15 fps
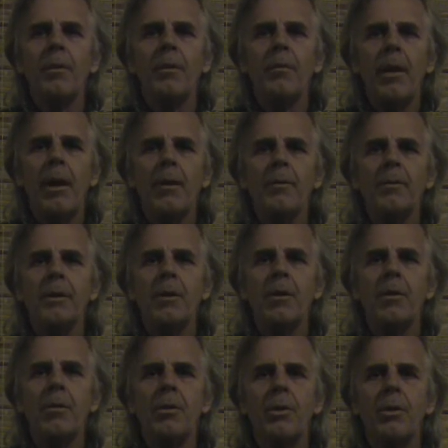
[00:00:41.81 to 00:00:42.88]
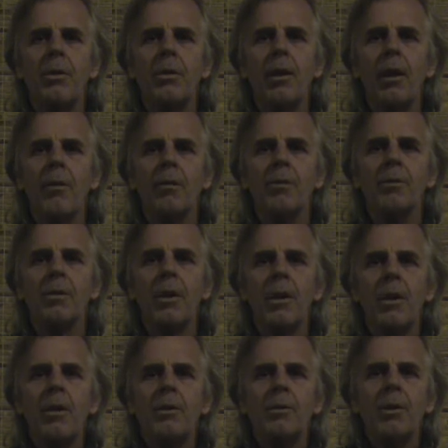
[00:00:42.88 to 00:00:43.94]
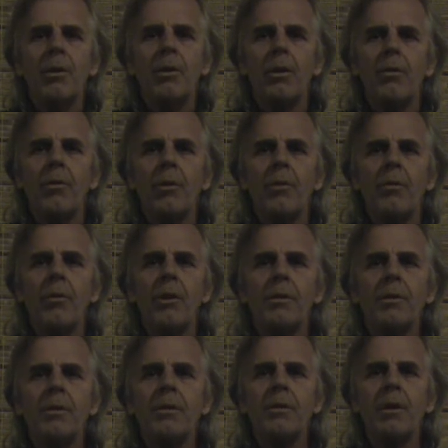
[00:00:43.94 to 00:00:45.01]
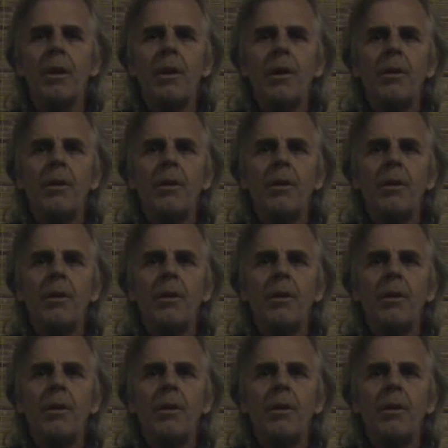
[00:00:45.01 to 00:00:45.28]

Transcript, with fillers: the amount of CO2 levels certainly would have risen